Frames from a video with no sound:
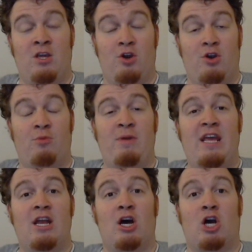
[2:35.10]
You're, you're
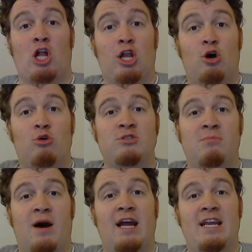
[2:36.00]
being a
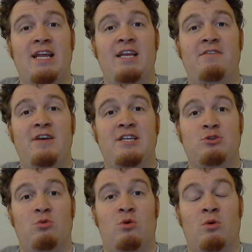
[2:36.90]
closed-minded
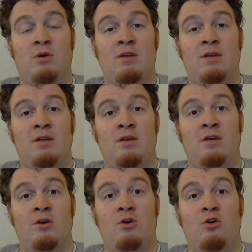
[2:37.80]
individual
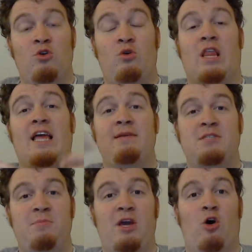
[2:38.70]
who claims
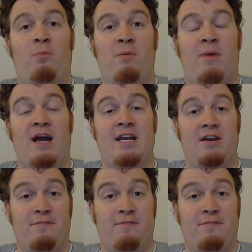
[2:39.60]
to be open-minded.